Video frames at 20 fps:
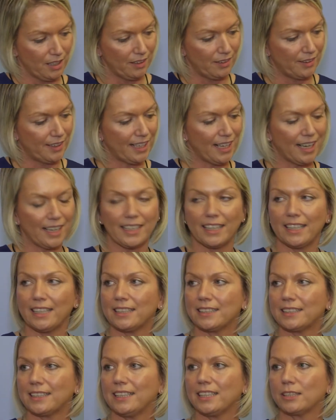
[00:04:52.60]
The
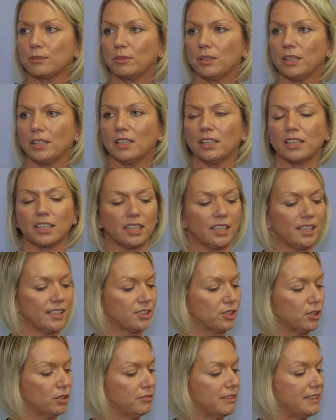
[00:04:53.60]
IAC's work
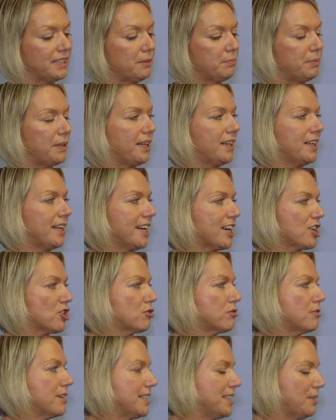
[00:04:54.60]
has already been
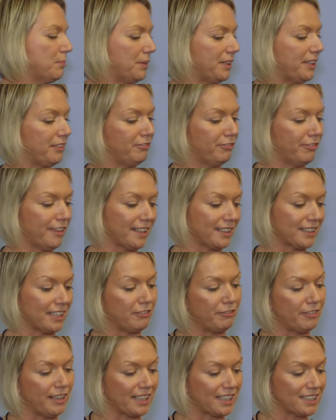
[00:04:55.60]
incredibly
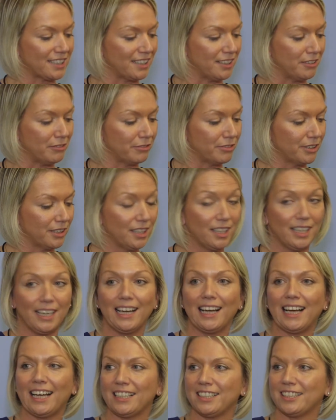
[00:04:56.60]
effective
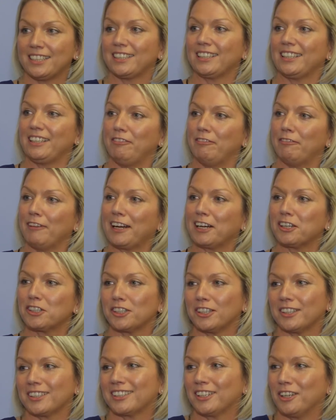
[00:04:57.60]
and
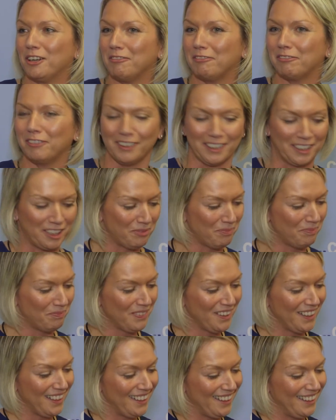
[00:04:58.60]
infectious, hopefully.
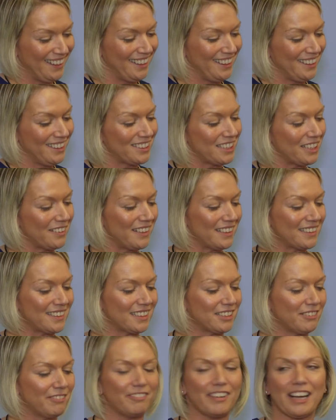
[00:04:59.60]
So this
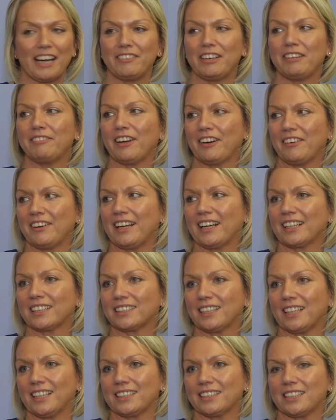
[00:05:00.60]
is very, very
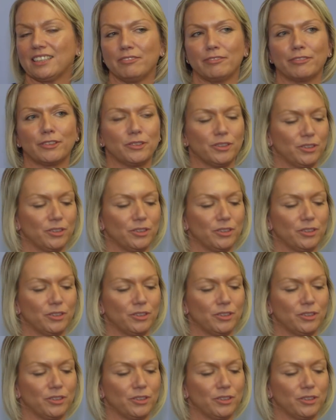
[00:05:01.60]
exciting for